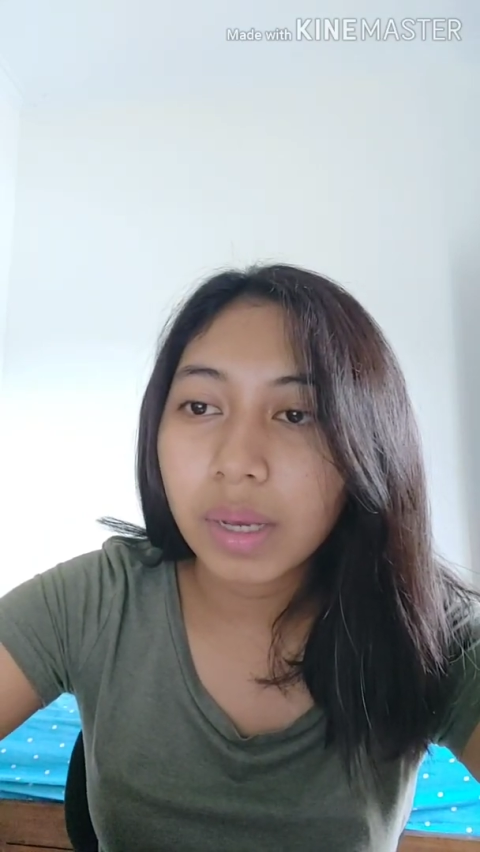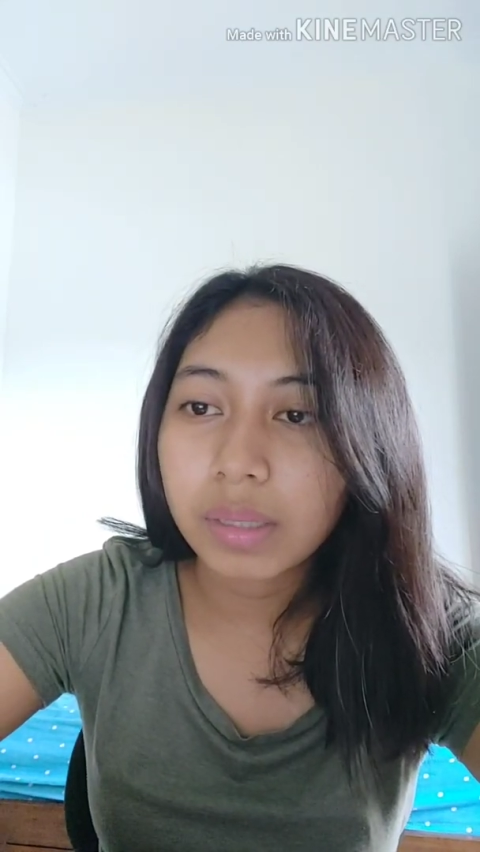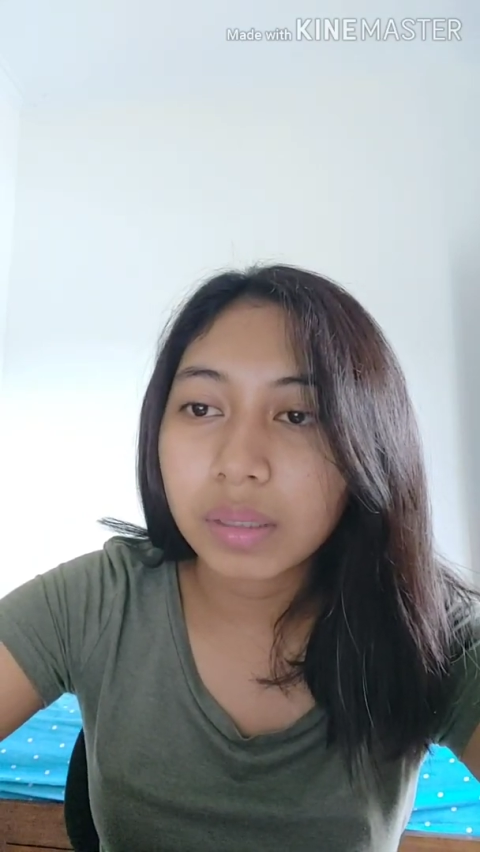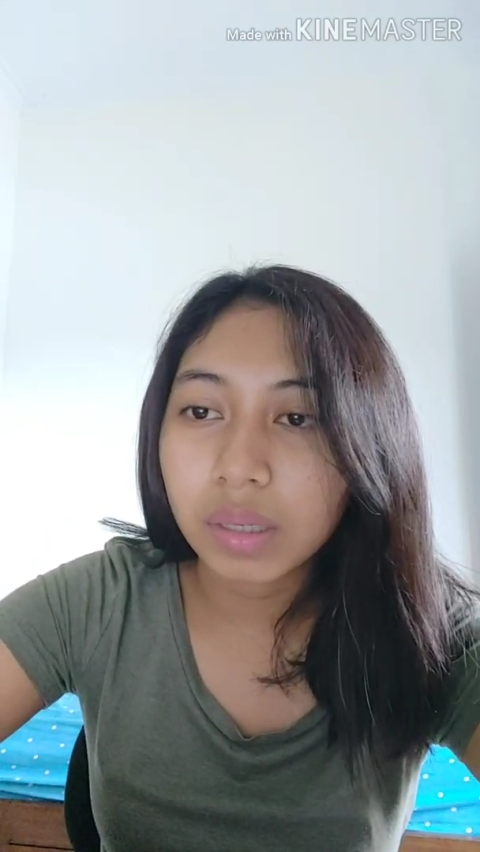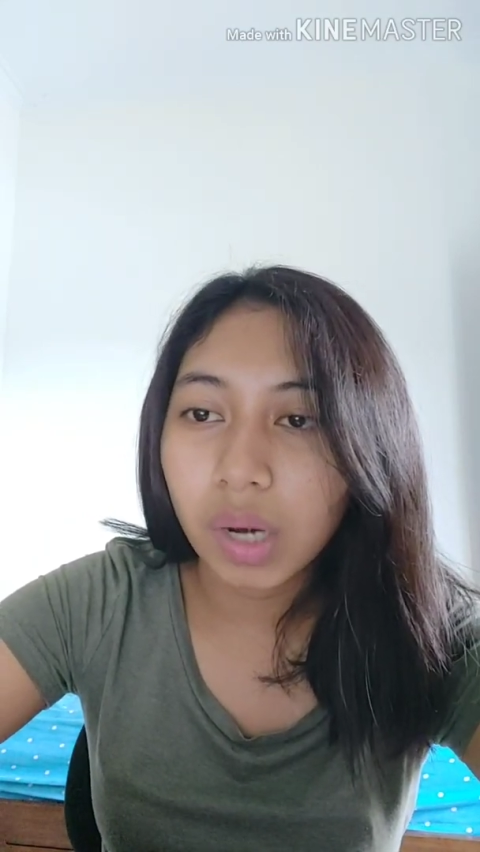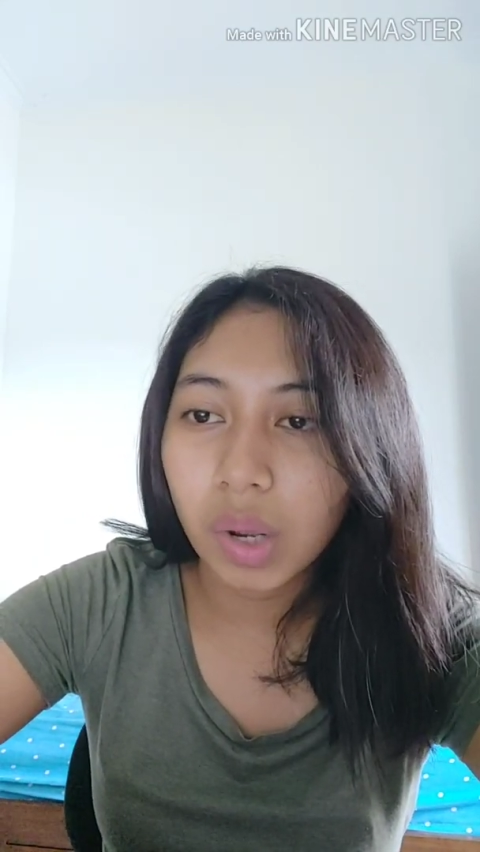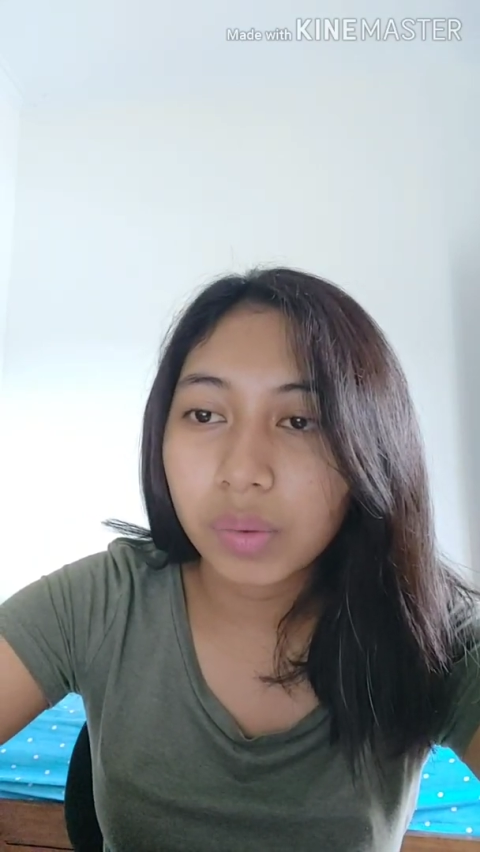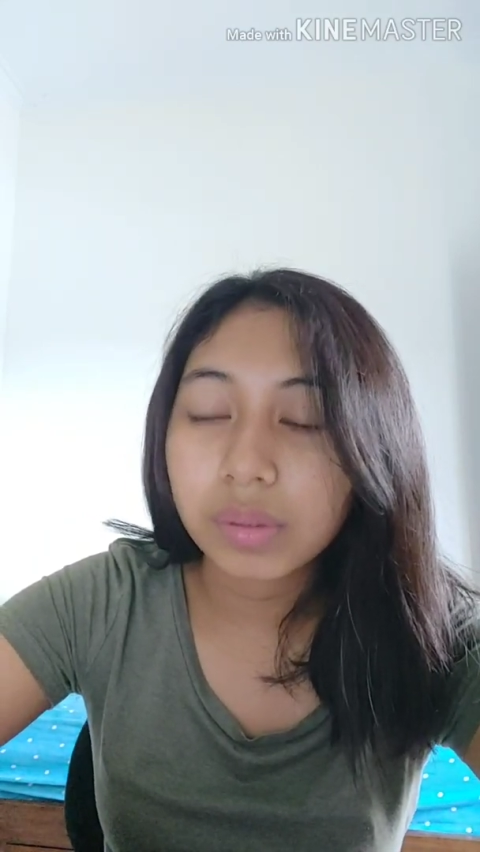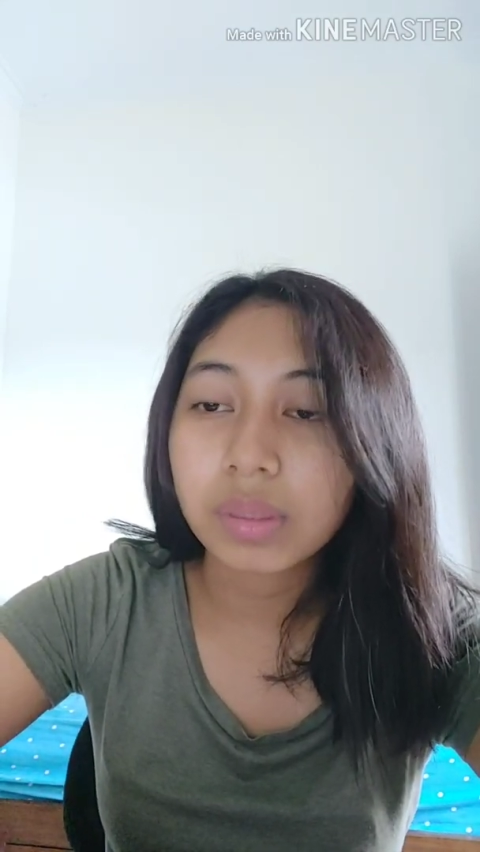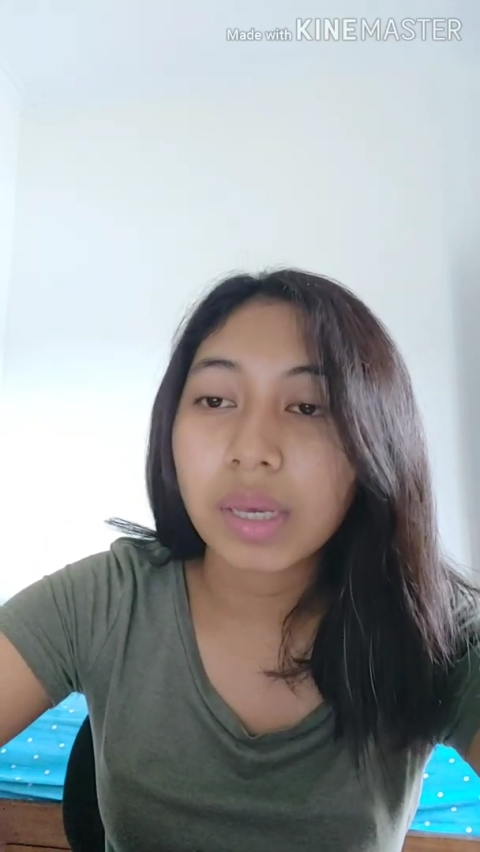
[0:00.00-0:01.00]
at the
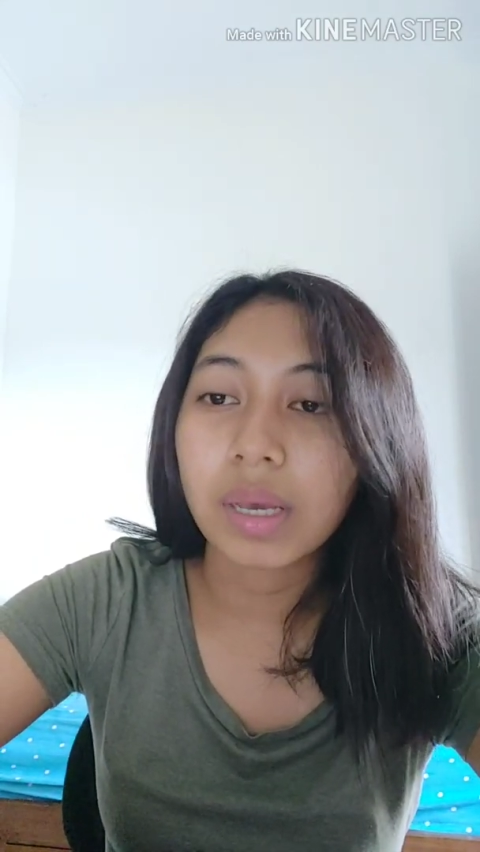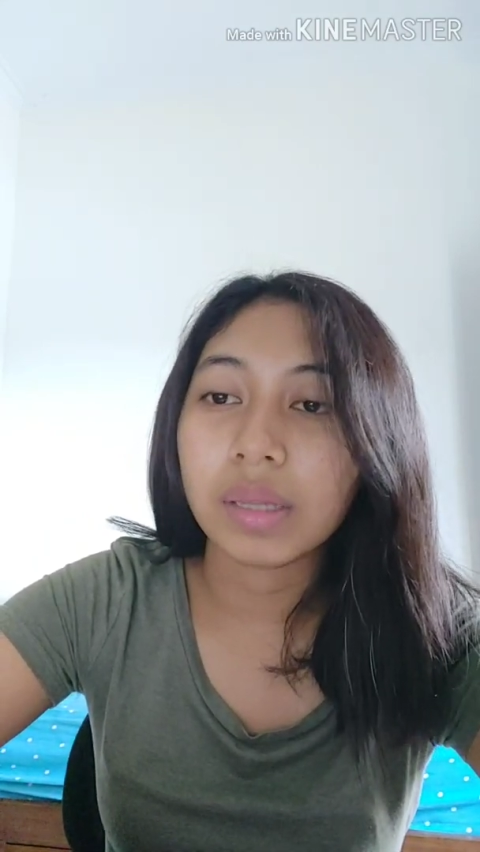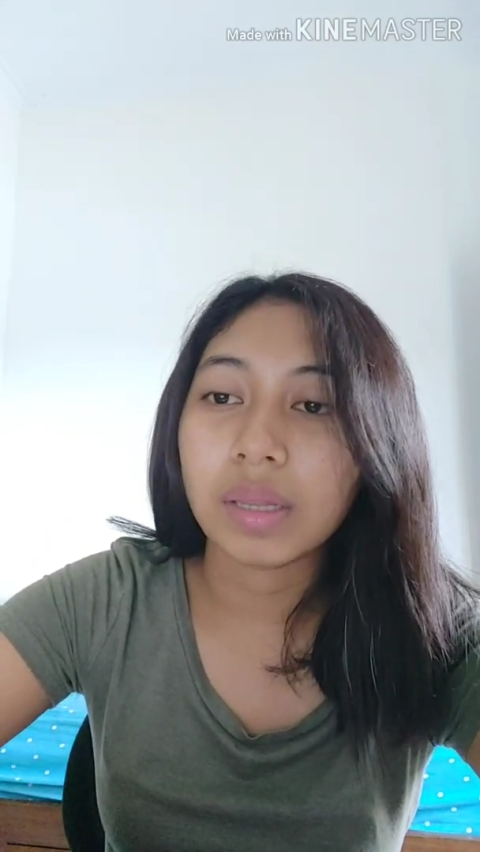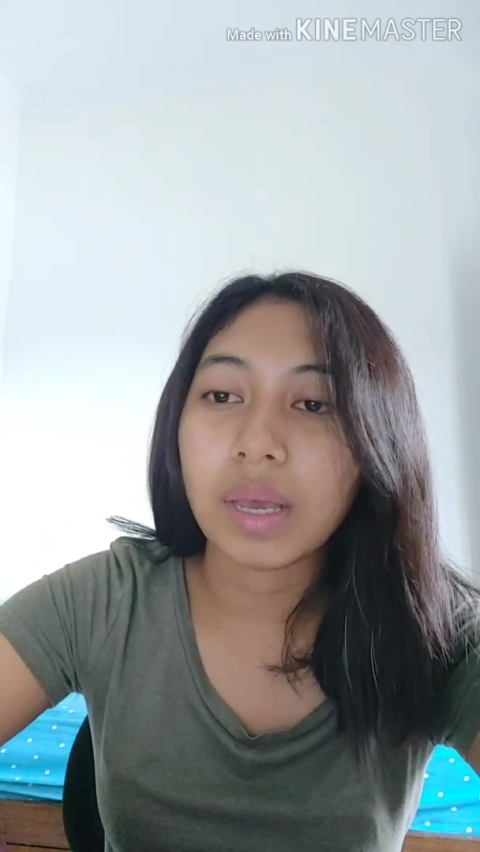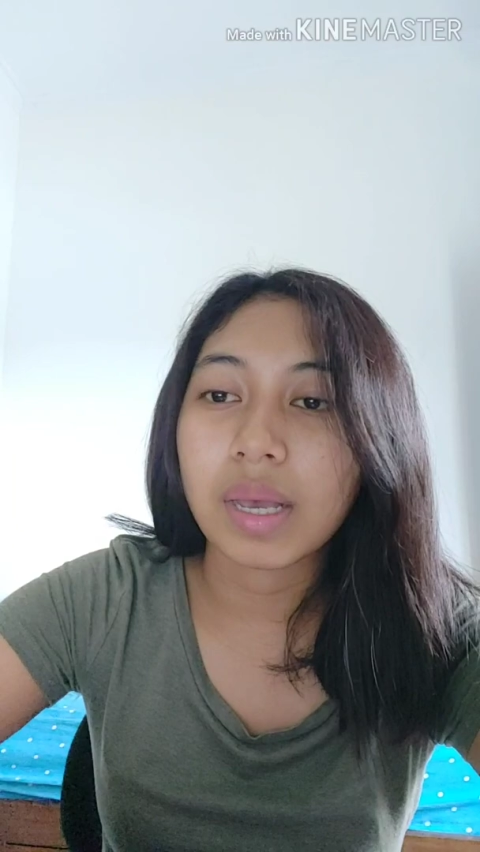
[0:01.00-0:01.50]
ground that